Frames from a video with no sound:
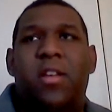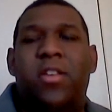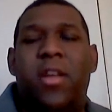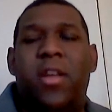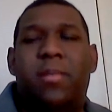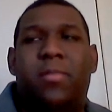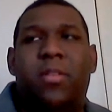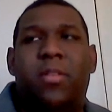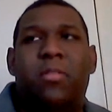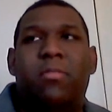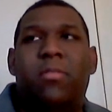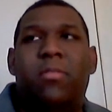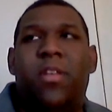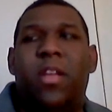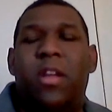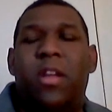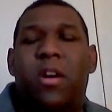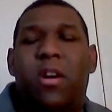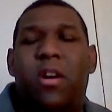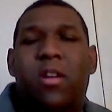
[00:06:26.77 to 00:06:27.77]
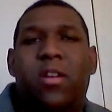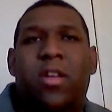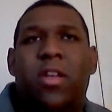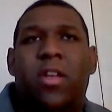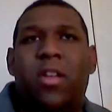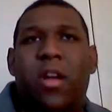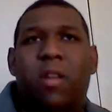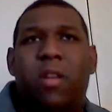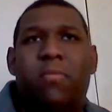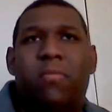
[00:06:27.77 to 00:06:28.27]
Neptune, they
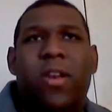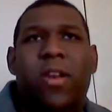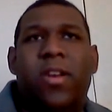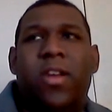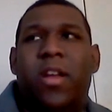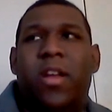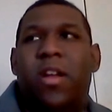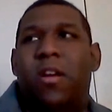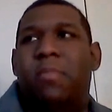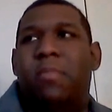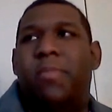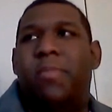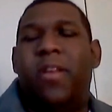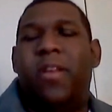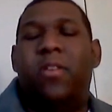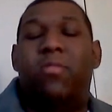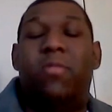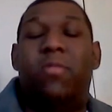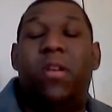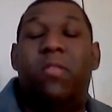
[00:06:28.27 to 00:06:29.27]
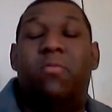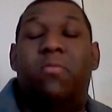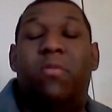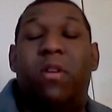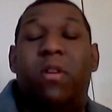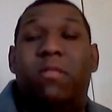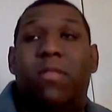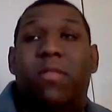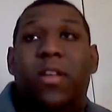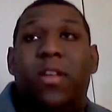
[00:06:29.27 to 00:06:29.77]
are willing to help, but they don't want to
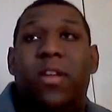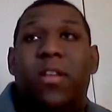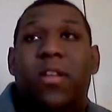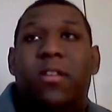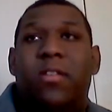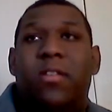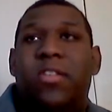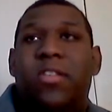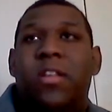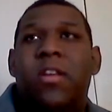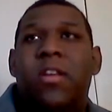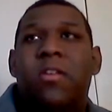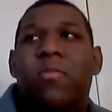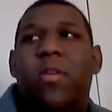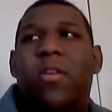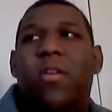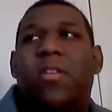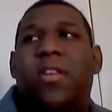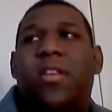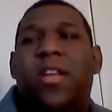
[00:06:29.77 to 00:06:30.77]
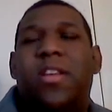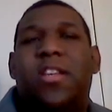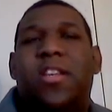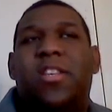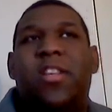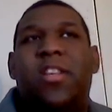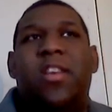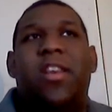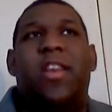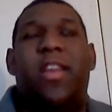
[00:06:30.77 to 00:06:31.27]
work with the others. We also get to
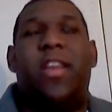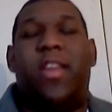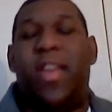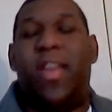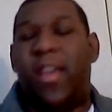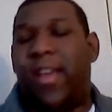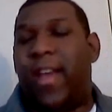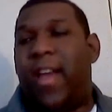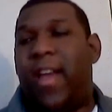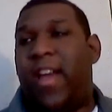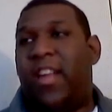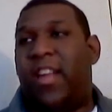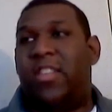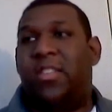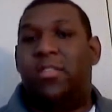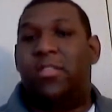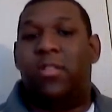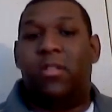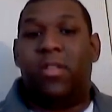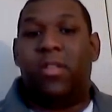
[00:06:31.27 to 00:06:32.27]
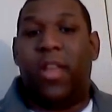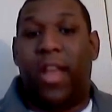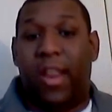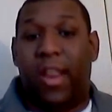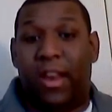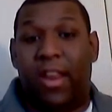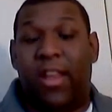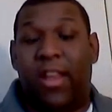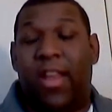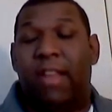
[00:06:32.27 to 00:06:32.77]
see that they kick ass, you know, they
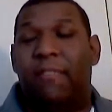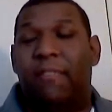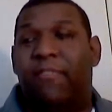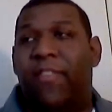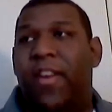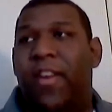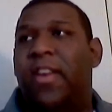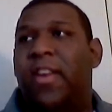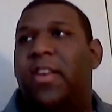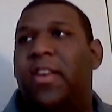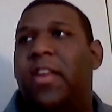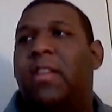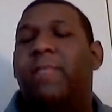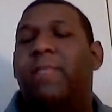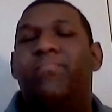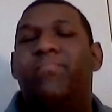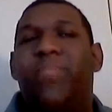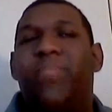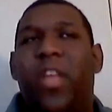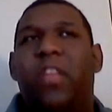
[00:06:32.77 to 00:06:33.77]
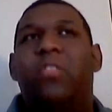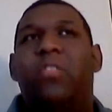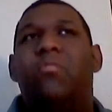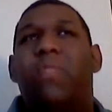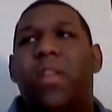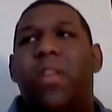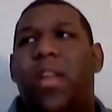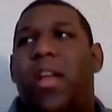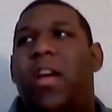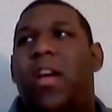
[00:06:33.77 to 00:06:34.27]
get fighting. They do
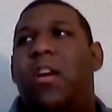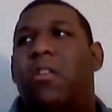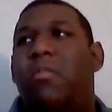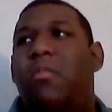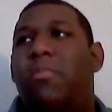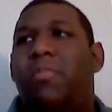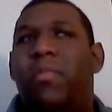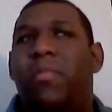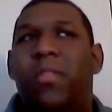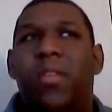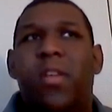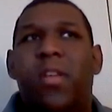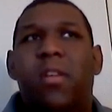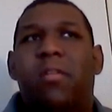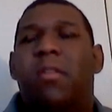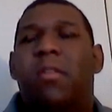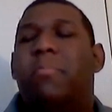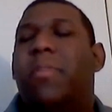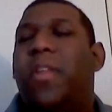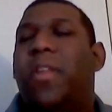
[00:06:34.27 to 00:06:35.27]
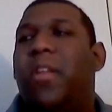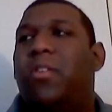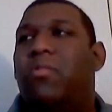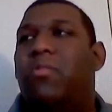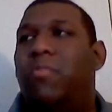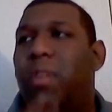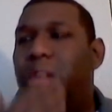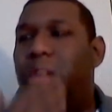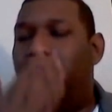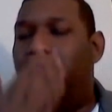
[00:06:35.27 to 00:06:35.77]
want to help, but they
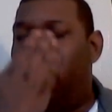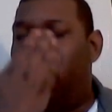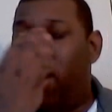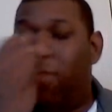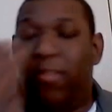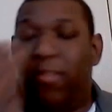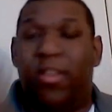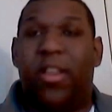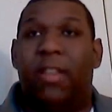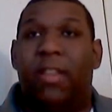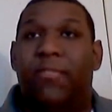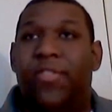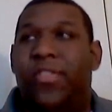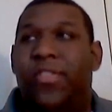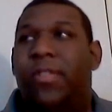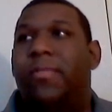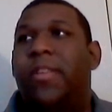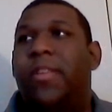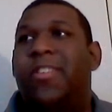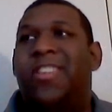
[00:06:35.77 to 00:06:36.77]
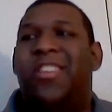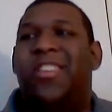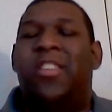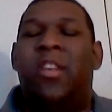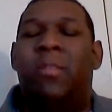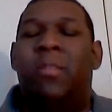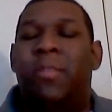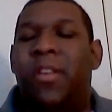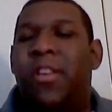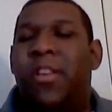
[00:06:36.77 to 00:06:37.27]
don't want to work with them for some reason. For
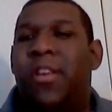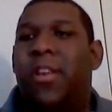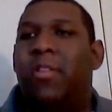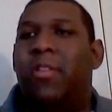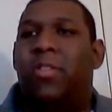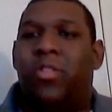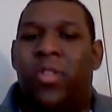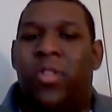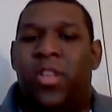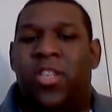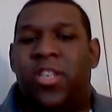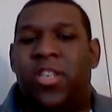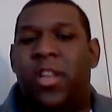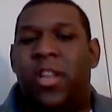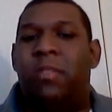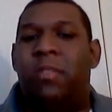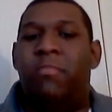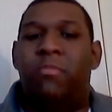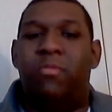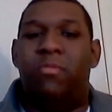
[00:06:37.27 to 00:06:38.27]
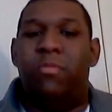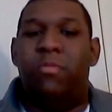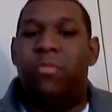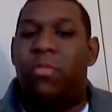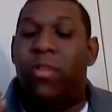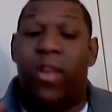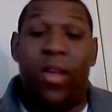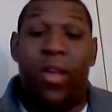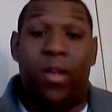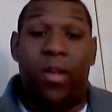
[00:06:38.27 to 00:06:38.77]
some reason, they don't trust Sailor Moon
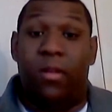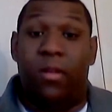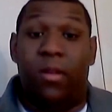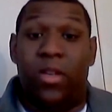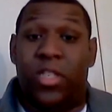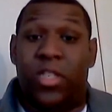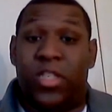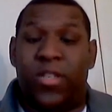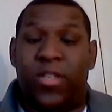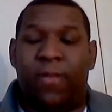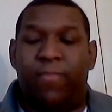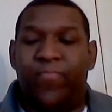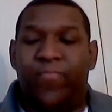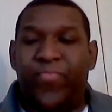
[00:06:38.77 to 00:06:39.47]
or the others.